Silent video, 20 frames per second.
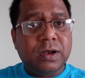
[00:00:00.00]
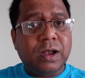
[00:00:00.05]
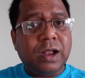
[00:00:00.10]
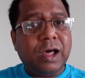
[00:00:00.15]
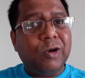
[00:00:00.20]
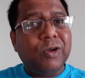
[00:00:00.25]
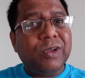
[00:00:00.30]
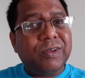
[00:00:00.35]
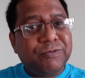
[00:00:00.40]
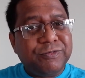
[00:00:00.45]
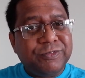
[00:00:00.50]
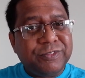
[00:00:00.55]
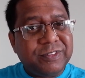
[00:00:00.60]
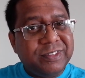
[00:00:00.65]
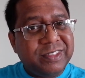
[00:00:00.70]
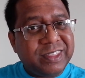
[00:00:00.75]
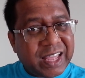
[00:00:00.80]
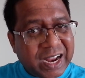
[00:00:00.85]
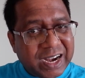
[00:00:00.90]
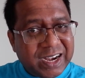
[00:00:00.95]
Now, if
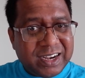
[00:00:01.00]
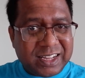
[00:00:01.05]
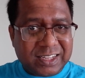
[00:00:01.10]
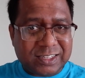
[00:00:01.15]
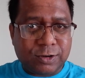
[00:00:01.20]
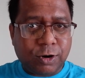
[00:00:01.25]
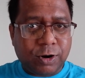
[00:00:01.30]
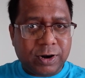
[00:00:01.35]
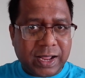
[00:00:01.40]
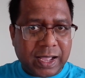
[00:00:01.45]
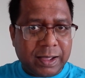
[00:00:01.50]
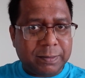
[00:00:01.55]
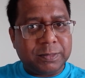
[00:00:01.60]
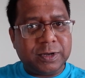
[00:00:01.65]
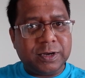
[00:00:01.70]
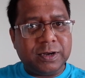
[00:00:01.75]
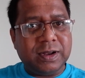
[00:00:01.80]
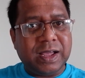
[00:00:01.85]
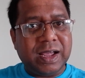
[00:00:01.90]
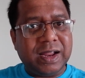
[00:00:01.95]
that does not
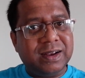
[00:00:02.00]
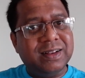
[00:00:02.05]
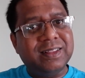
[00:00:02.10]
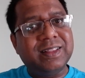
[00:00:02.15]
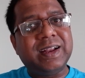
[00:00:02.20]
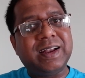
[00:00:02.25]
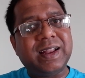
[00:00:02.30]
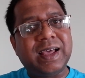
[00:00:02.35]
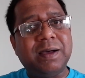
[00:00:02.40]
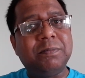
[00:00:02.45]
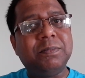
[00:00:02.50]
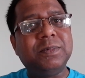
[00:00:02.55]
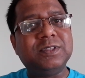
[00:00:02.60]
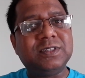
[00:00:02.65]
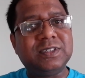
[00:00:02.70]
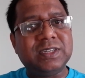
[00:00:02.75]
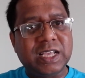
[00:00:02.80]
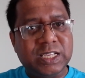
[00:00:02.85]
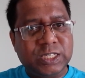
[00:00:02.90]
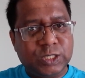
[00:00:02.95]
happen and that
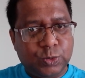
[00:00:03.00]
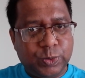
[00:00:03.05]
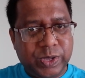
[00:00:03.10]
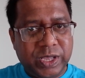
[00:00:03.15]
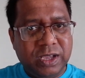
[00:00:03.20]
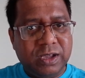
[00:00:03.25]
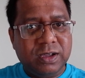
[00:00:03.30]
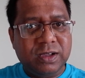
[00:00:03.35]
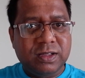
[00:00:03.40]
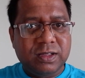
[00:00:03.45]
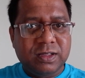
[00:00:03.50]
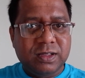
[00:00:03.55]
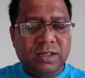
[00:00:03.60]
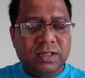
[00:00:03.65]
happens next week,